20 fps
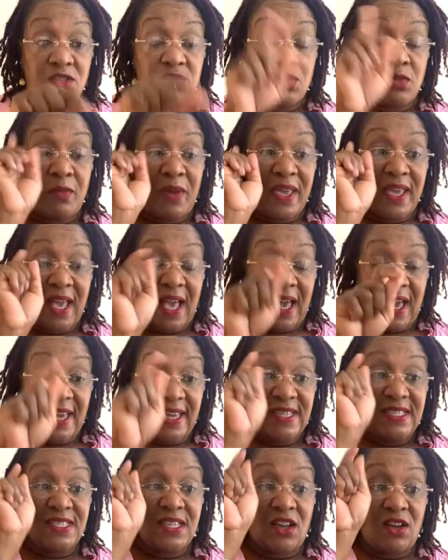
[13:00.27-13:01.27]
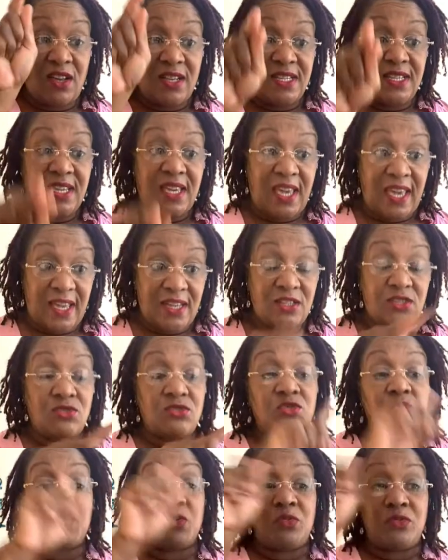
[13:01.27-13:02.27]
to my Eyes On
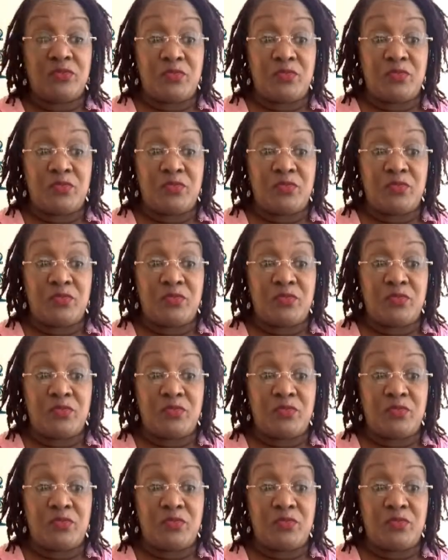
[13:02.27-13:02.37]
candles,